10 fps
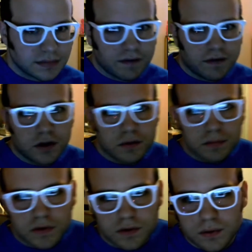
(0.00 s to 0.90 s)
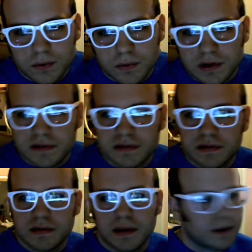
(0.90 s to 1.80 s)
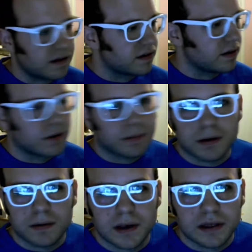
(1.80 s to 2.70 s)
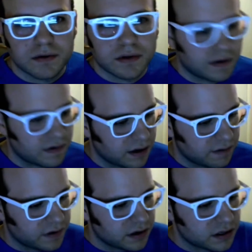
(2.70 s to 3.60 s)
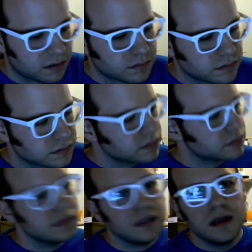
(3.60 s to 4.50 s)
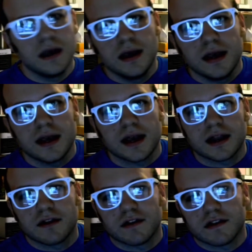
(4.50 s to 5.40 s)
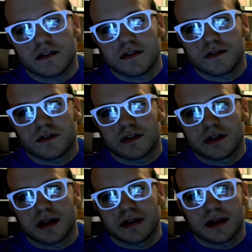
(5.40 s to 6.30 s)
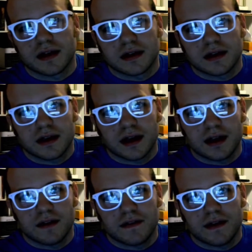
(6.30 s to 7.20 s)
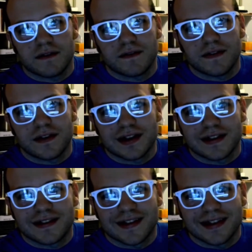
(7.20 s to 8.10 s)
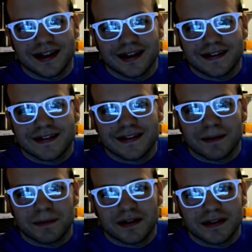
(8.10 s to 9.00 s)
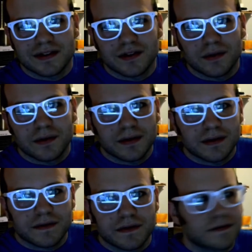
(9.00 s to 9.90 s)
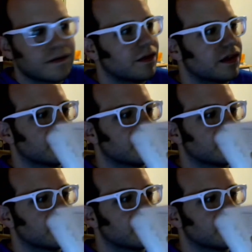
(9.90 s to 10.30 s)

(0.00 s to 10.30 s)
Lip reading: volume 2, which I'm actually only part way through this. I need to finish it. And here is Sword Art Online, and if you can see this, compare the two with,